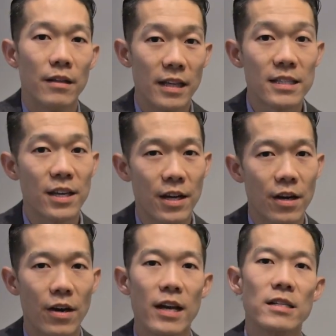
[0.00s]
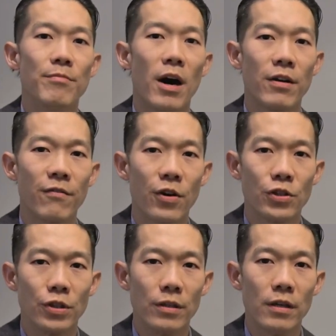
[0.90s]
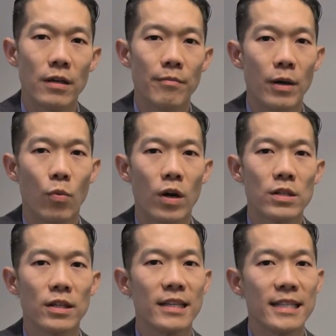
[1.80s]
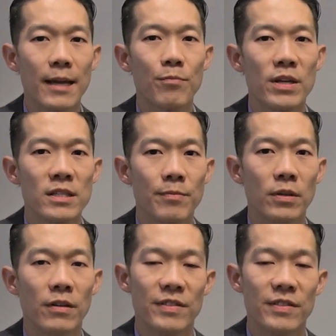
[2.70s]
This here is a modern version, but it works on the same principle of